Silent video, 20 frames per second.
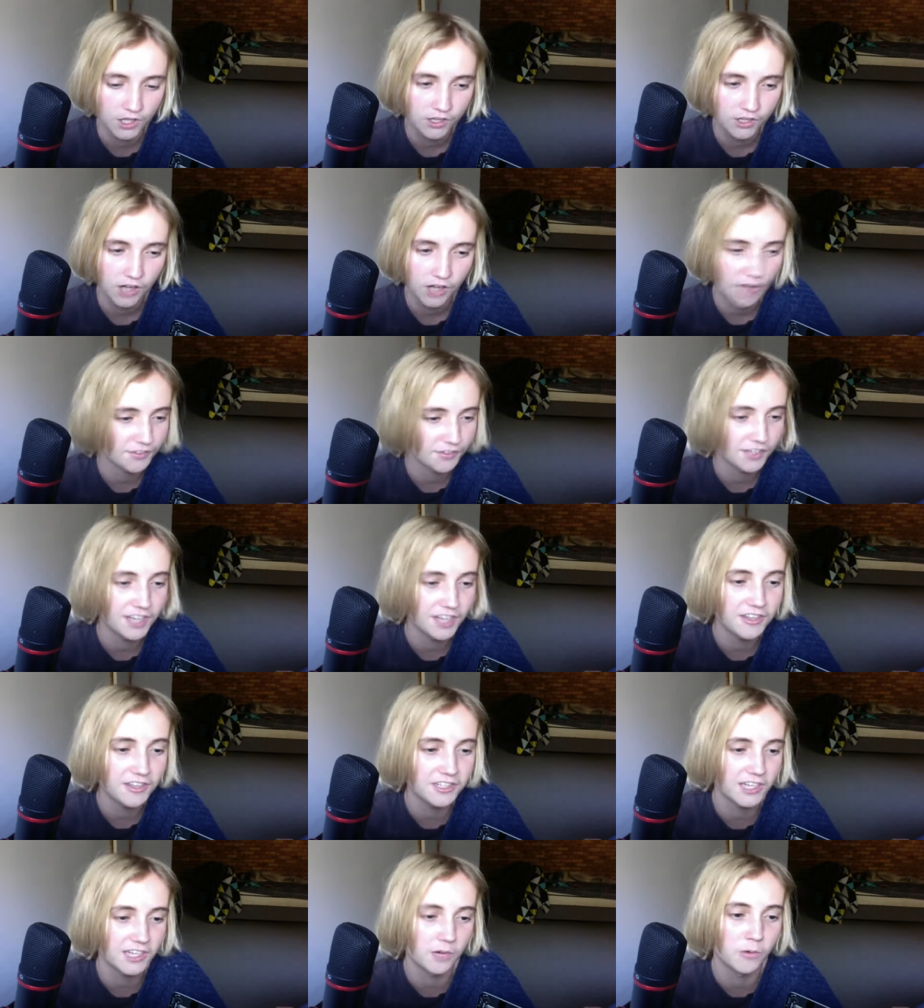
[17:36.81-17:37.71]
I've seen
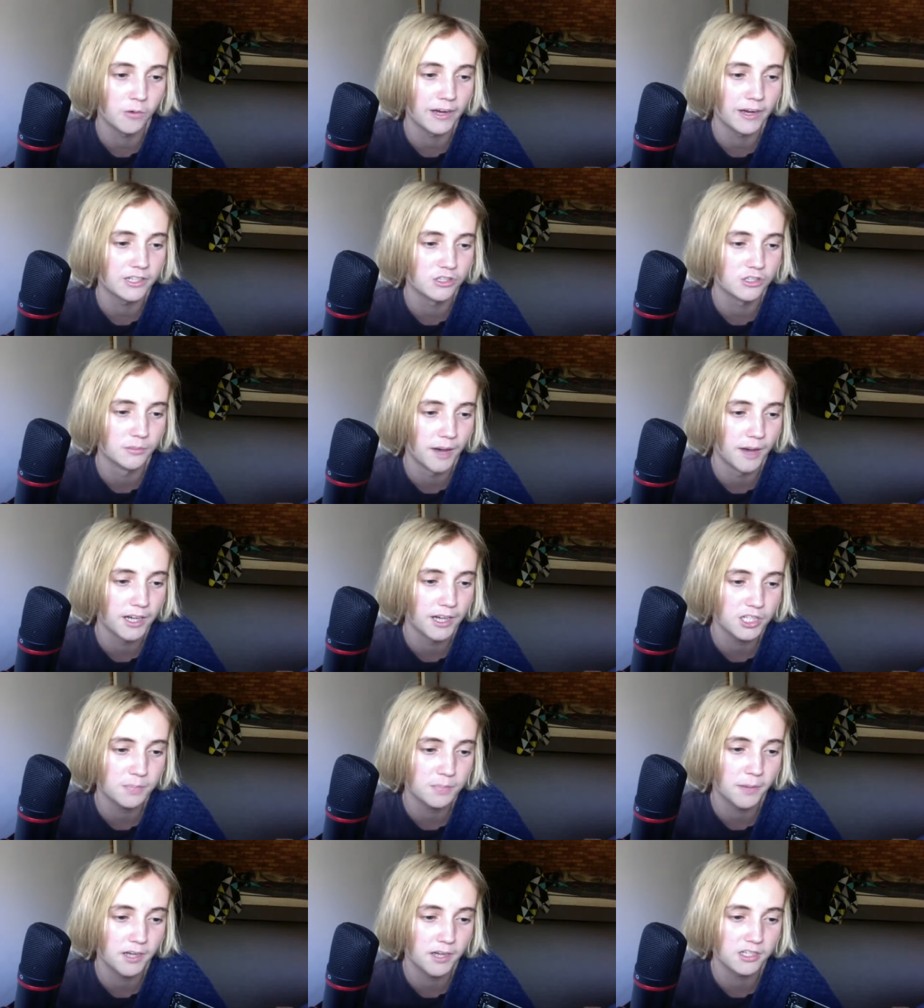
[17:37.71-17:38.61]
this like way too much,
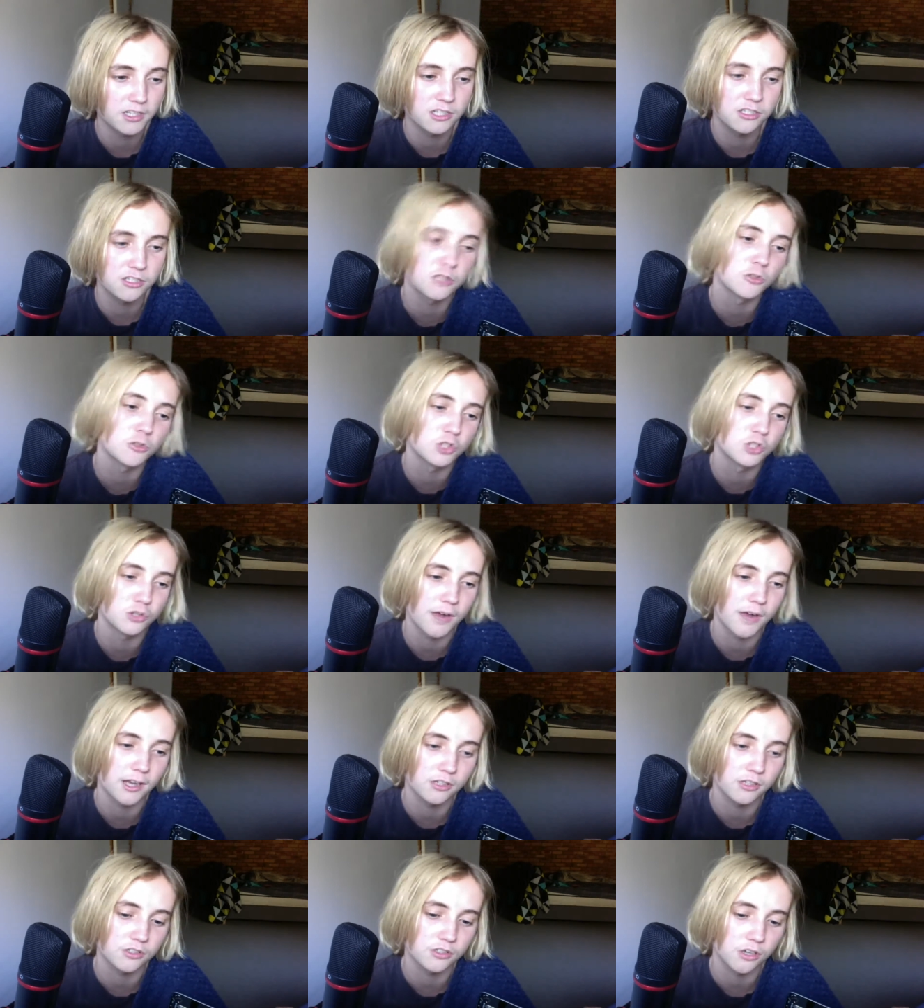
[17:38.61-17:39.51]
but it's still
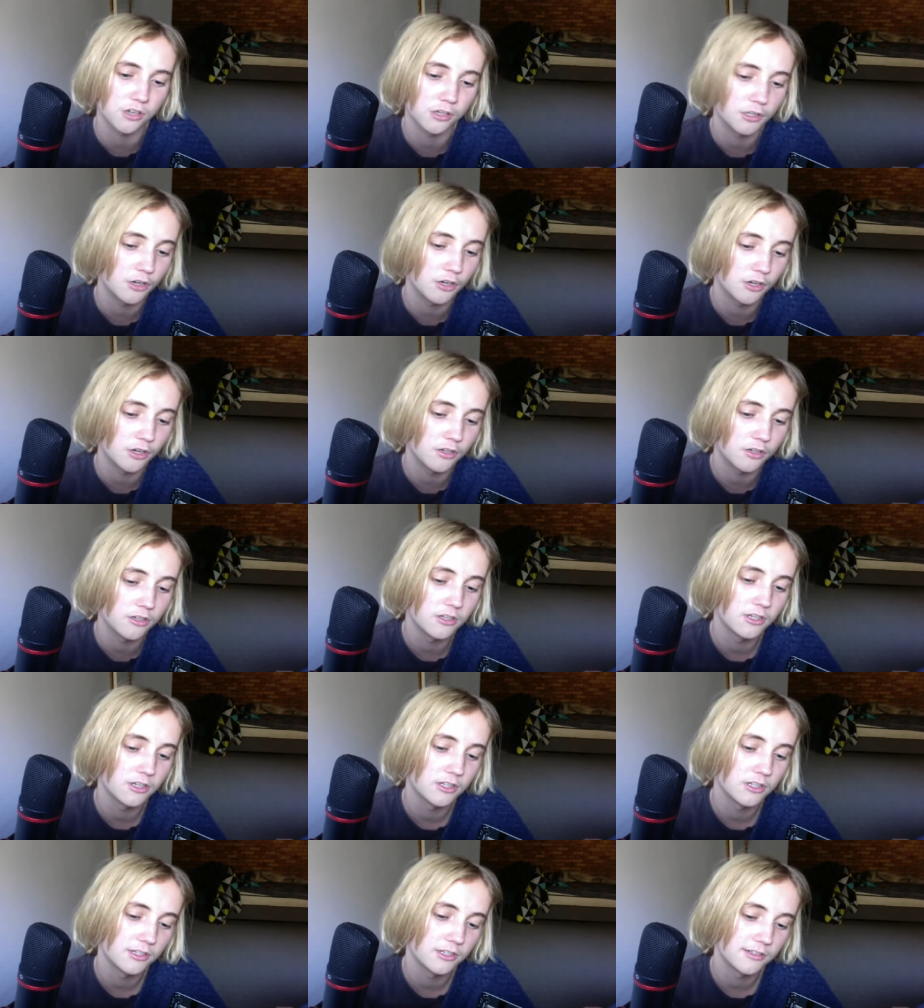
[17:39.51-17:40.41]
Shrek, so you know.
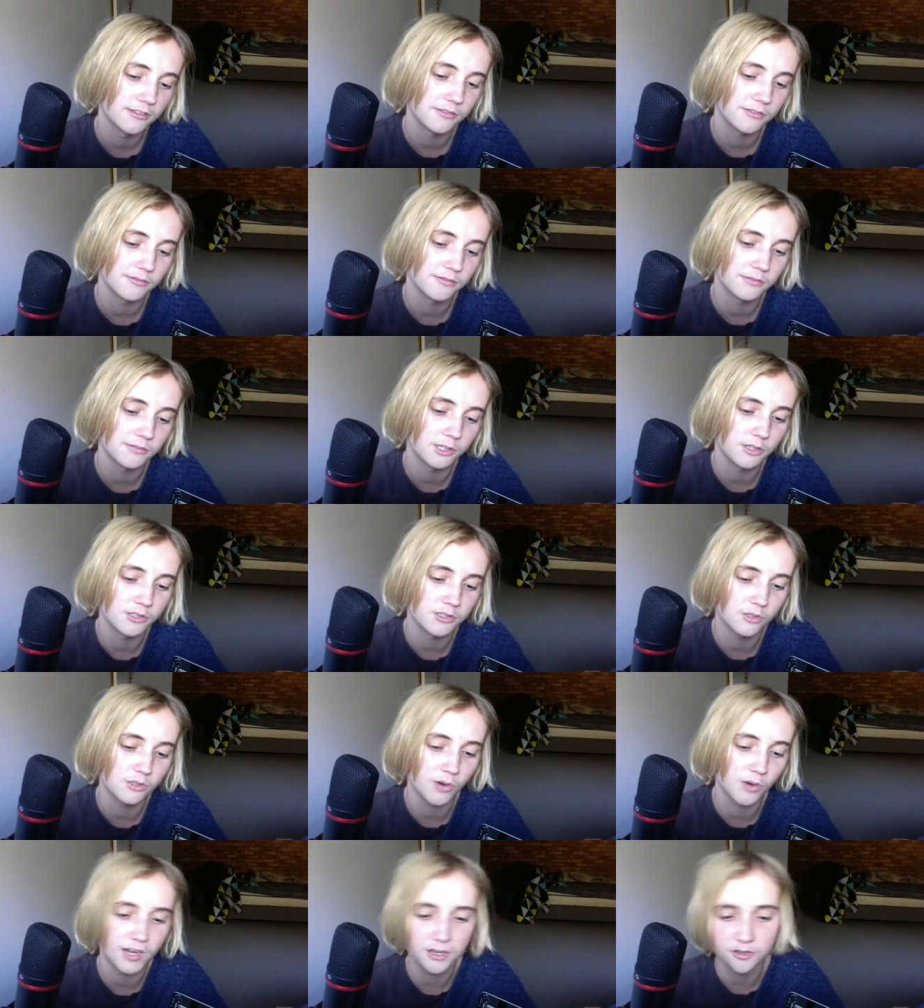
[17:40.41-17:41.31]
He's
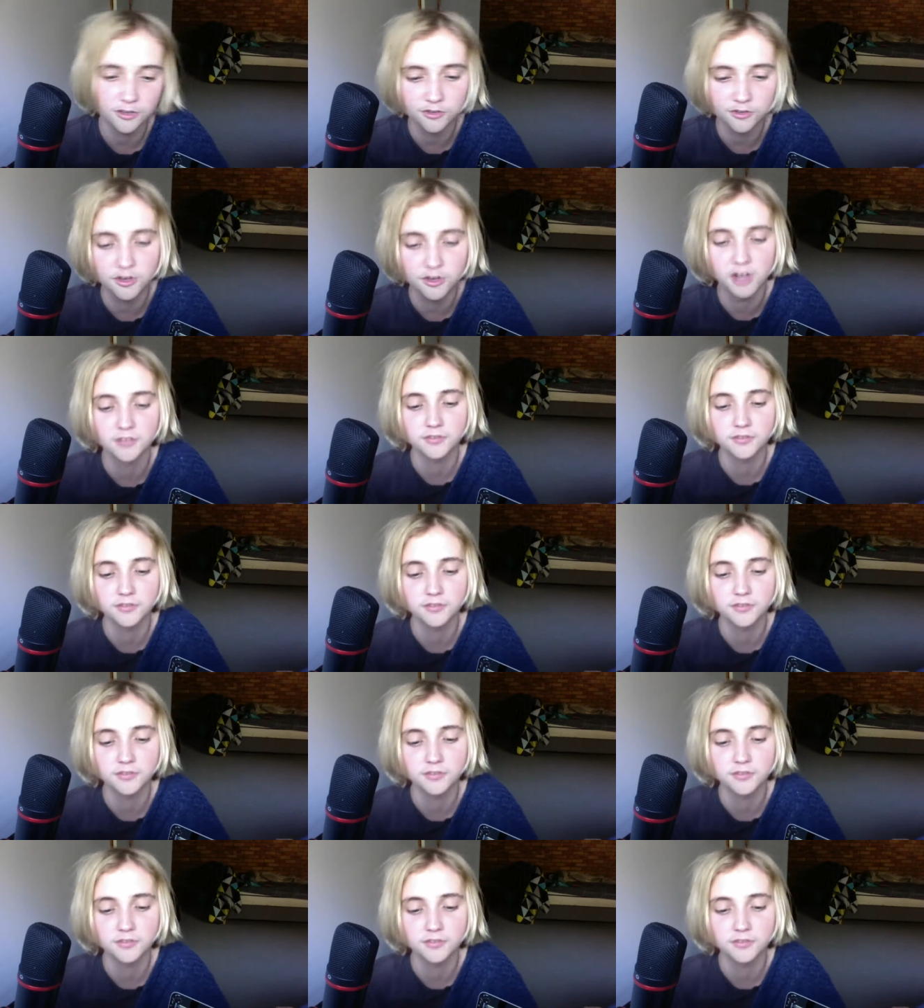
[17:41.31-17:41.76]
green and stuff.